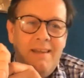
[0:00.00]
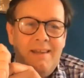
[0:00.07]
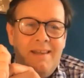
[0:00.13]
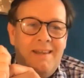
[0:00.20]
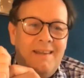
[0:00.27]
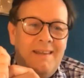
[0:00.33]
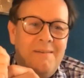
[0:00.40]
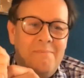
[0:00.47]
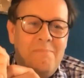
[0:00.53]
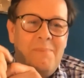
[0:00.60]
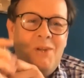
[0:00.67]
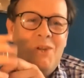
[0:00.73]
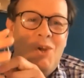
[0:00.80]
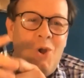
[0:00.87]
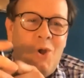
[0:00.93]

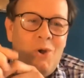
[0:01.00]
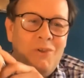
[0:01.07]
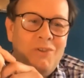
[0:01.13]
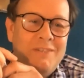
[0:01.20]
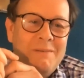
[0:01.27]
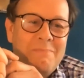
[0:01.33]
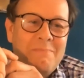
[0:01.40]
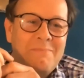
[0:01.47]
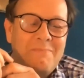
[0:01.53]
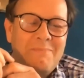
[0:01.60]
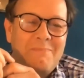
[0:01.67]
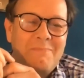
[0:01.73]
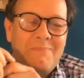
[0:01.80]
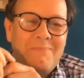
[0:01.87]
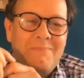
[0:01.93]
because
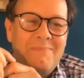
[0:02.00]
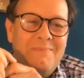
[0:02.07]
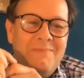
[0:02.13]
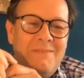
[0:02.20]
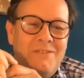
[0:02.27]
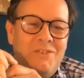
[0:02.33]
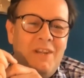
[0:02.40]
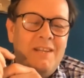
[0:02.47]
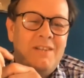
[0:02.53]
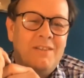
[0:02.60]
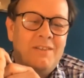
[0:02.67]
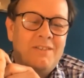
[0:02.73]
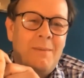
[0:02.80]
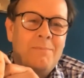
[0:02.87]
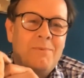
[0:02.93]
Jesus
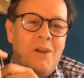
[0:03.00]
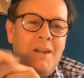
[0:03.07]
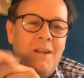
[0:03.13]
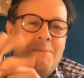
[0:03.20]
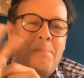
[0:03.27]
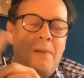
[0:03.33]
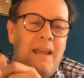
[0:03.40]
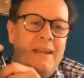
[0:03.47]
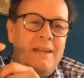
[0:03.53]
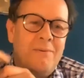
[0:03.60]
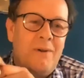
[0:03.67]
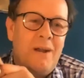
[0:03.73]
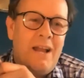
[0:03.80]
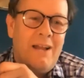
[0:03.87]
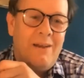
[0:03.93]
sometimes played
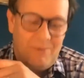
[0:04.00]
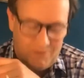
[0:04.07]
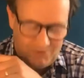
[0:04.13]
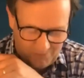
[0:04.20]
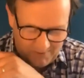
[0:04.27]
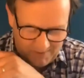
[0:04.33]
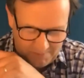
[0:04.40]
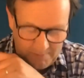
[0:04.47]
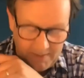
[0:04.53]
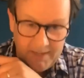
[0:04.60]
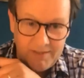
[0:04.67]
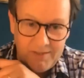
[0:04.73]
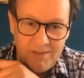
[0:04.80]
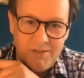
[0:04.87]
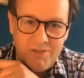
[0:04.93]
around with
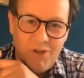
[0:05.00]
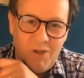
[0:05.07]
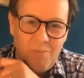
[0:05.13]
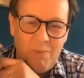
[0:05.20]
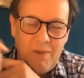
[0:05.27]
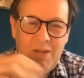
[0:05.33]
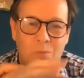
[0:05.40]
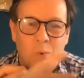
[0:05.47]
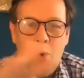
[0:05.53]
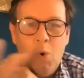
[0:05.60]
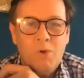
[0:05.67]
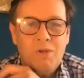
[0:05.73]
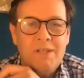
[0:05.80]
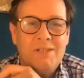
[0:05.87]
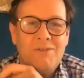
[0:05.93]
space and time. When he
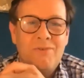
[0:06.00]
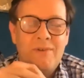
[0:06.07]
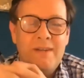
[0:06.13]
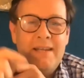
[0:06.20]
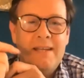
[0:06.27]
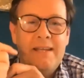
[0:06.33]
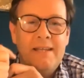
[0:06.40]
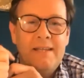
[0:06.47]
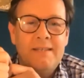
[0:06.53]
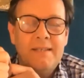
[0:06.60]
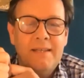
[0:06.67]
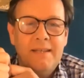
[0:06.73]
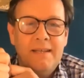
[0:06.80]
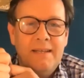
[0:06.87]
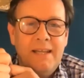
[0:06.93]
walked his 3 years,
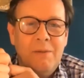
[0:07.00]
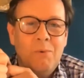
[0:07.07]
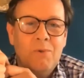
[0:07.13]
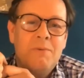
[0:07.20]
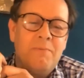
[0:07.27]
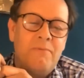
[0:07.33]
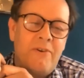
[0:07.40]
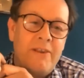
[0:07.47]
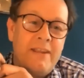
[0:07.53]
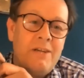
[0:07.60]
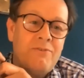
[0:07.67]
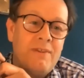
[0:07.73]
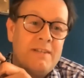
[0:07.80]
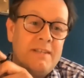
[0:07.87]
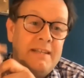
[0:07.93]
he wasn't very
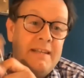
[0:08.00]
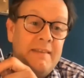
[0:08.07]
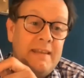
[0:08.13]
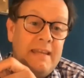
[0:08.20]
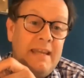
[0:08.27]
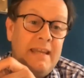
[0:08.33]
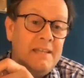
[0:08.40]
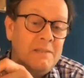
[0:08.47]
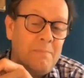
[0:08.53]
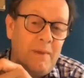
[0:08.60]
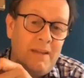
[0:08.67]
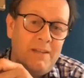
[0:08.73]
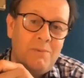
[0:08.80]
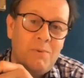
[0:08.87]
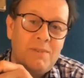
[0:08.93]
interested in the key space, was he?